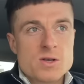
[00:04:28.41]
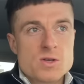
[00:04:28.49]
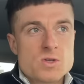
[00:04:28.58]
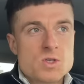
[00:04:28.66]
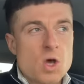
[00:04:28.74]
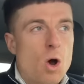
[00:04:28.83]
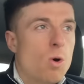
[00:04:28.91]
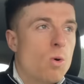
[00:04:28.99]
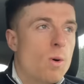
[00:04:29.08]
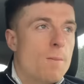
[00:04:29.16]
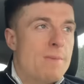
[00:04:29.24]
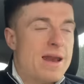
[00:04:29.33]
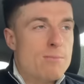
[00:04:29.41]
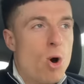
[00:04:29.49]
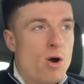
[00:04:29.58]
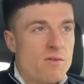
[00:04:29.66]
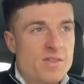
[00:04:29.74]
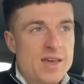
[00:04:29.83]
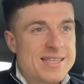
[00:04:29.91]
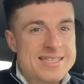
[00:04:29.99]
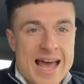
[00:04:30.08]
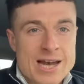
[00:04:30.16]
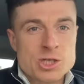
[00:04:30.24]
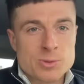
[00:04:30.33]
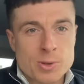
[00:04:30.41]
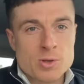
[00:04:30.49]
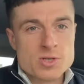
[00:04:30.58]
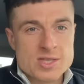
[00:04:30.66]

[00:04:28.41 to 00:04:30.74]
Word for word: So many more of the intangibles,